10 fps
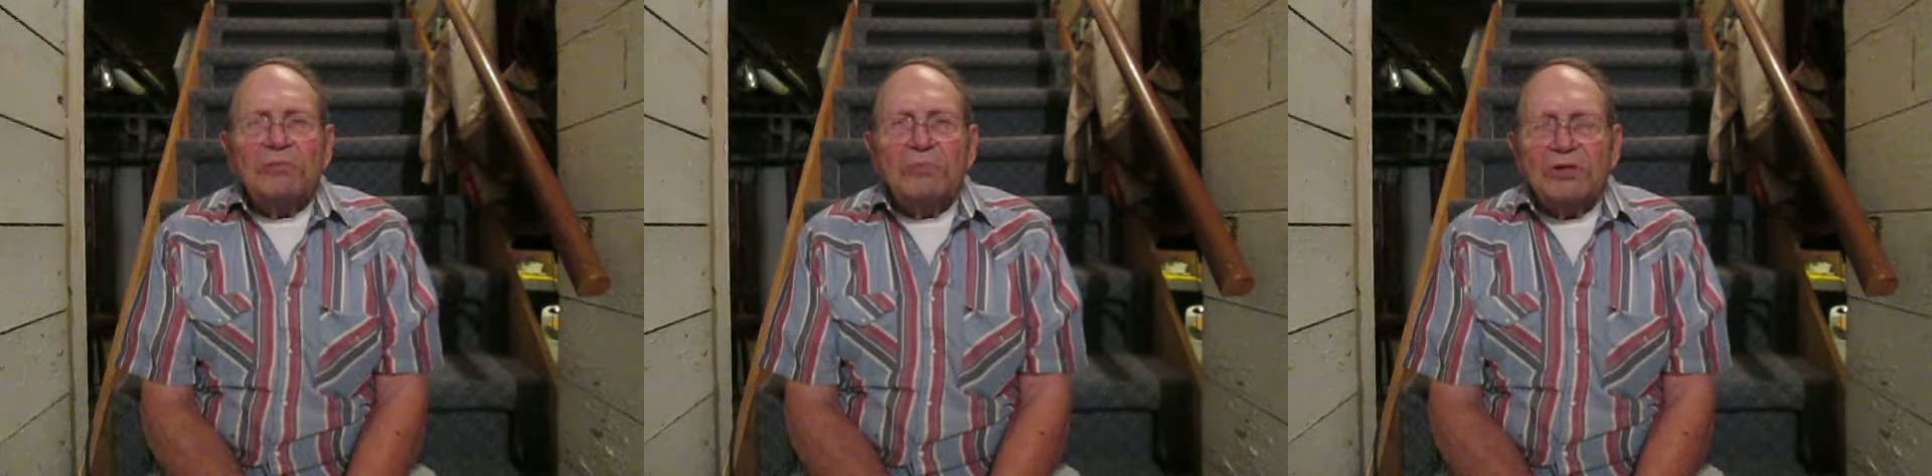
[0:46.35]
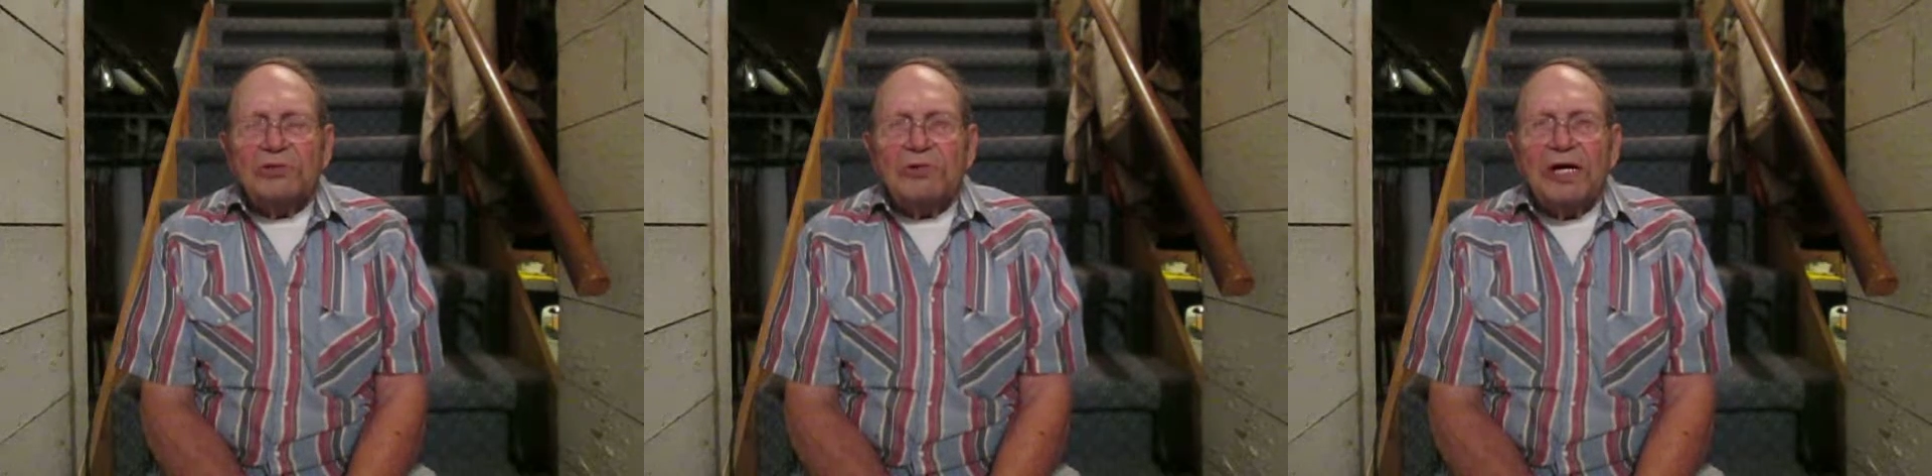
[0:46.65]

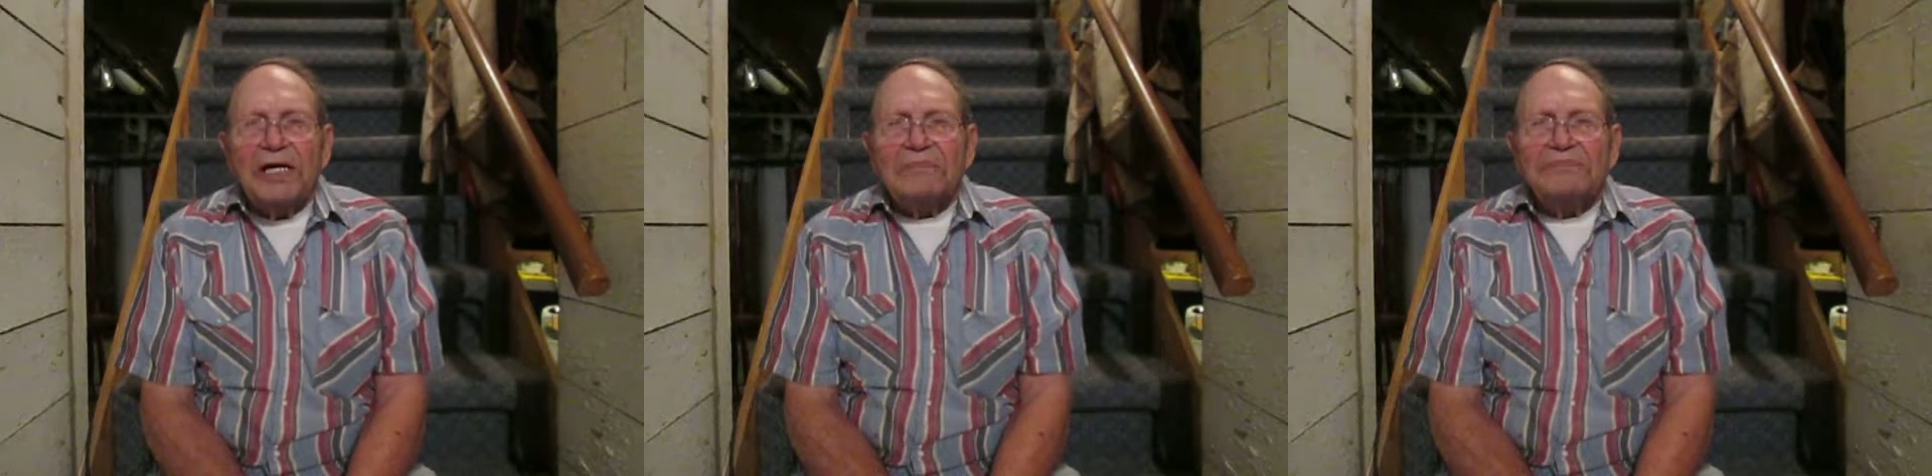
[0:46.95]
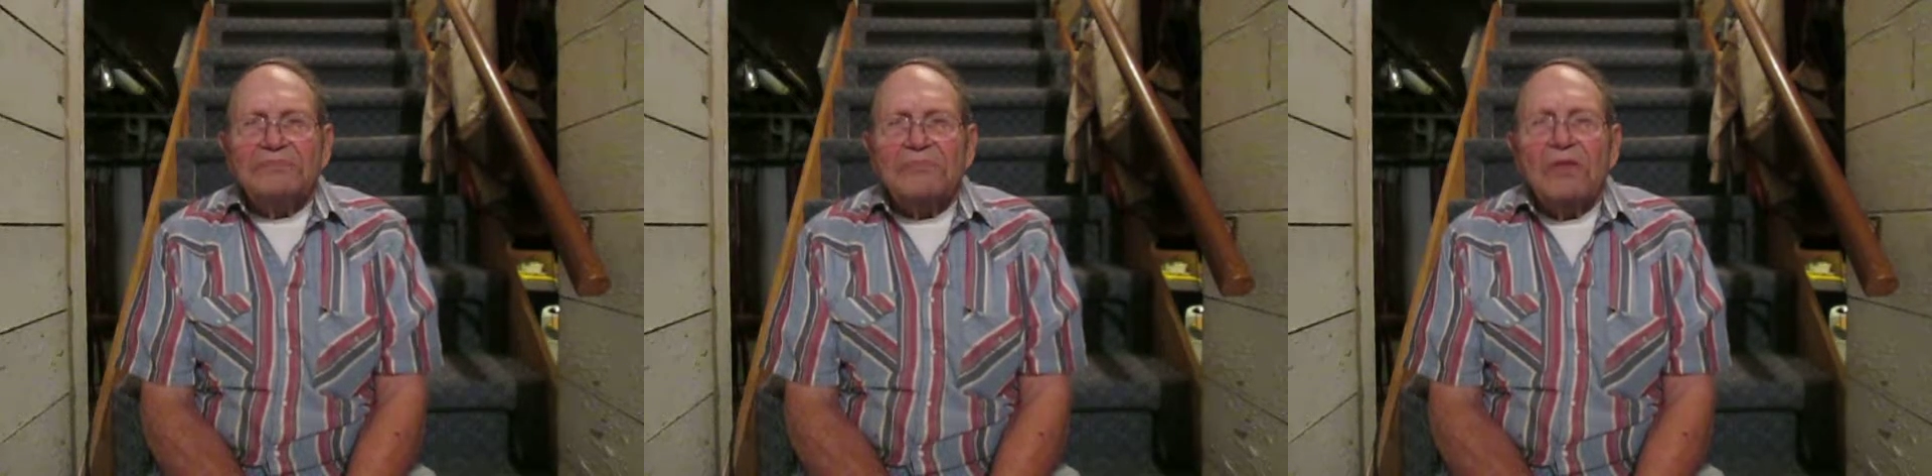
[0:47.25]
muskrat
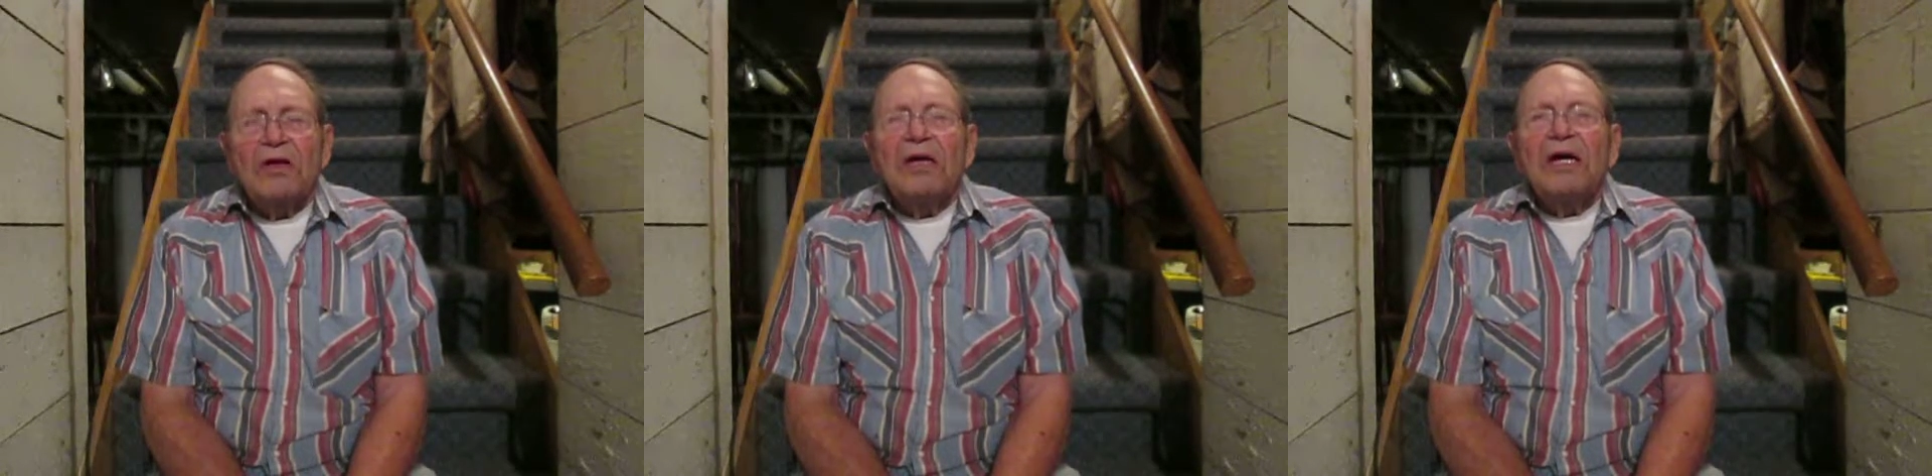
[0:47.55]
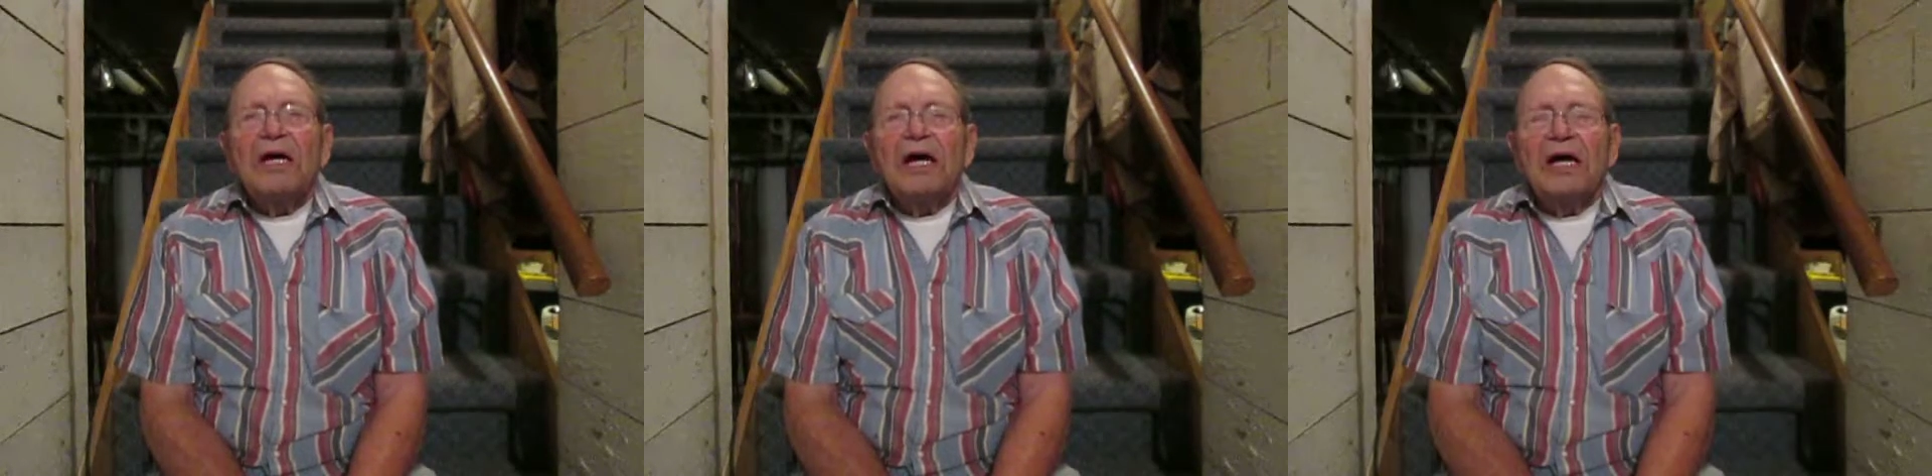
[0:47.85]

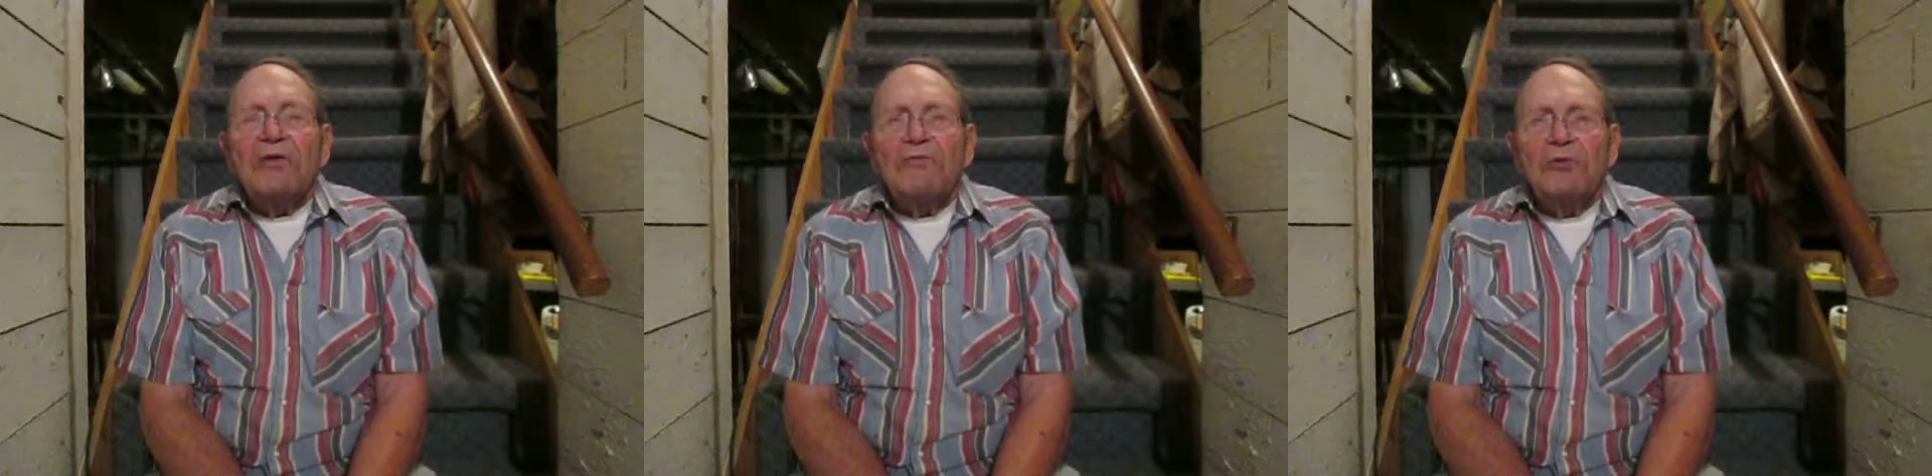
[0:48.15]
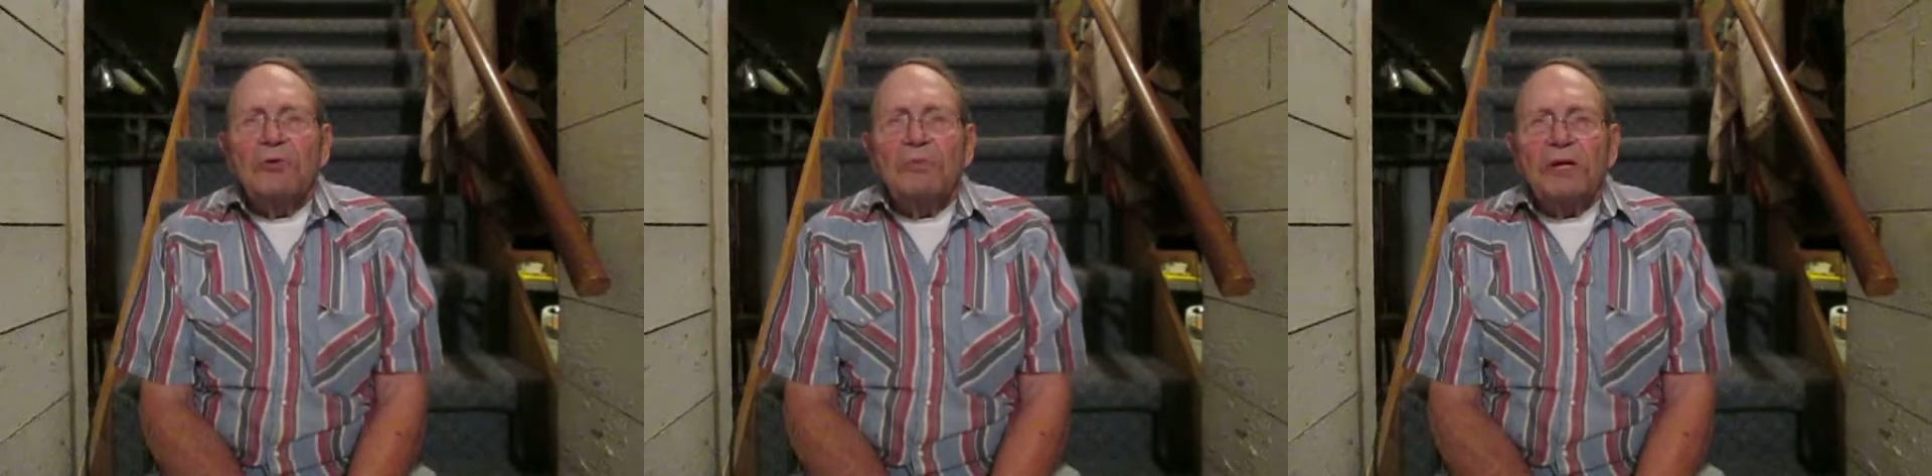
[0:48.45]
and a
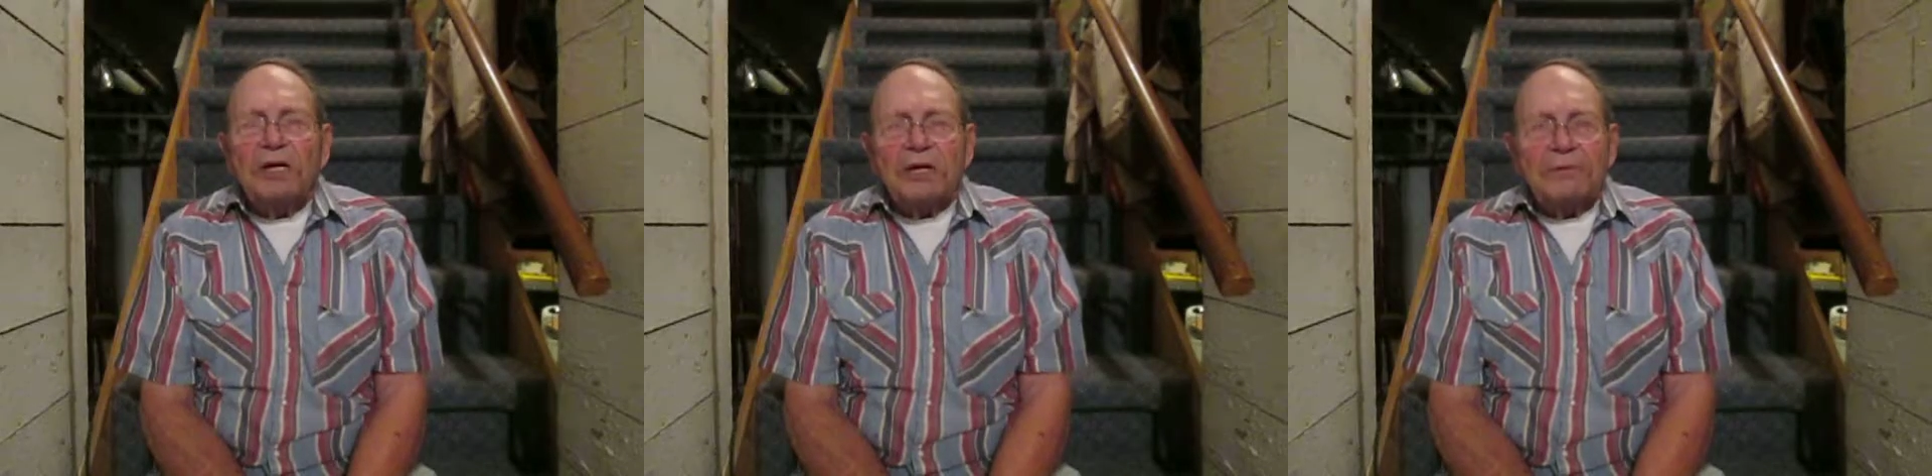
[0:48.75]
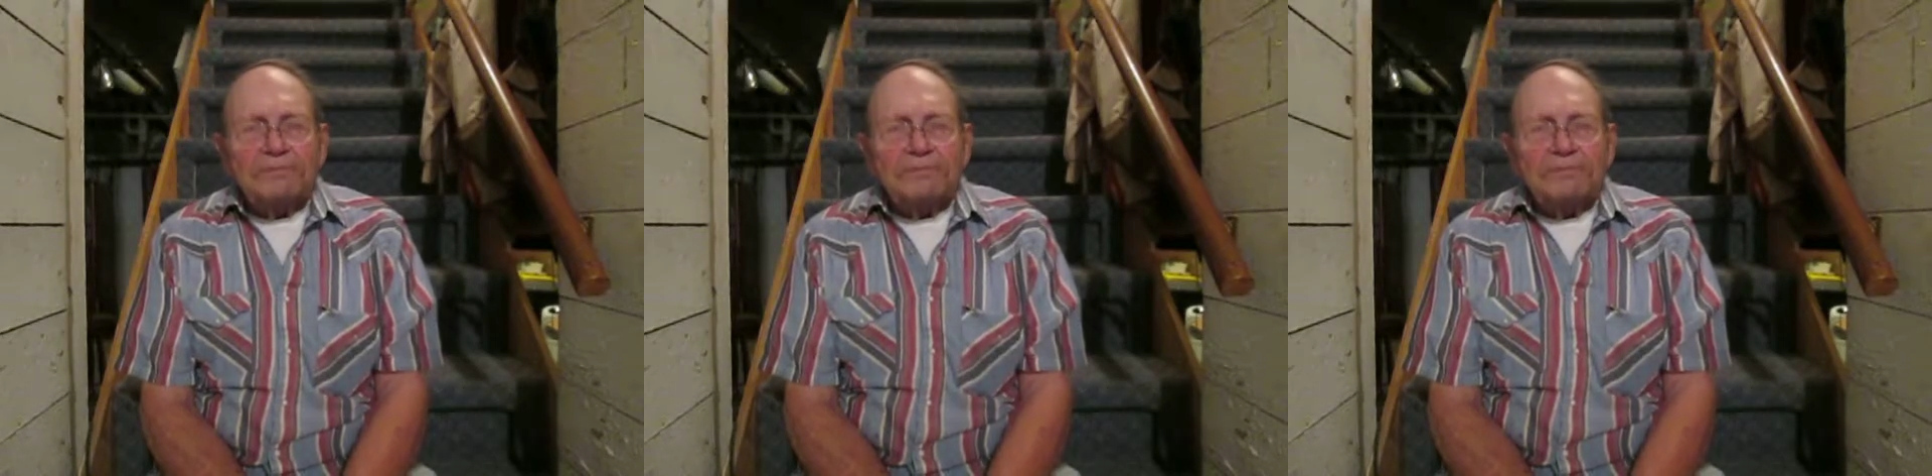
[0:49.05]
few mink.